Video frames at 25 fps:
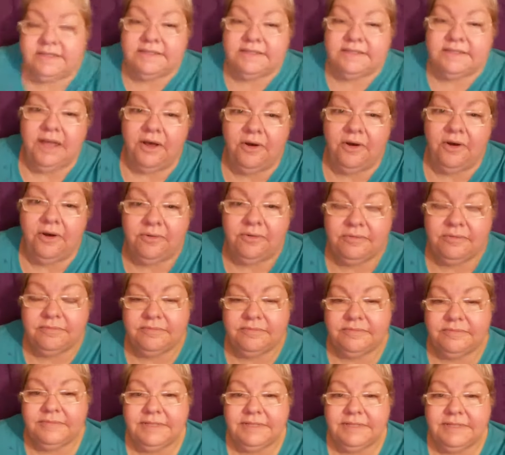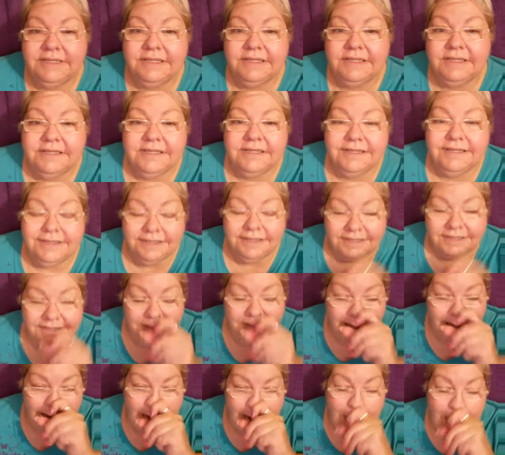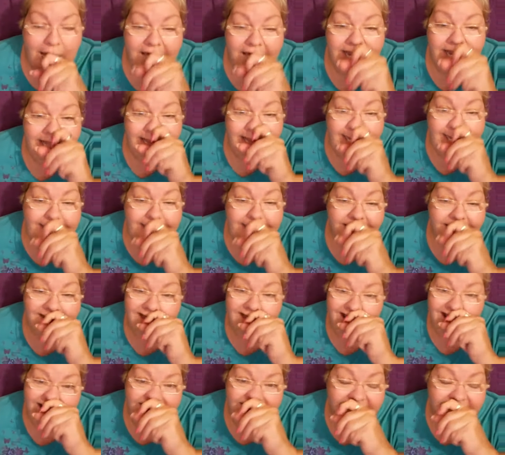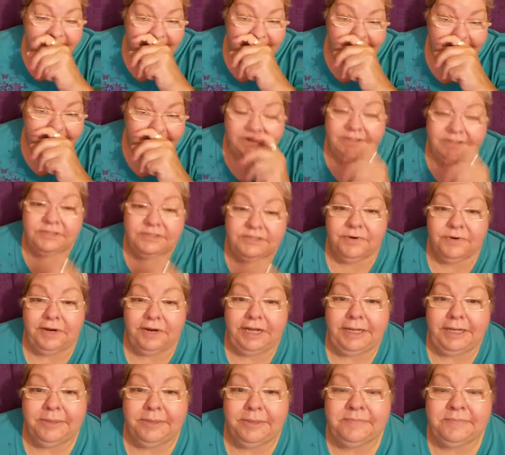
so I like it a lot. It runs great.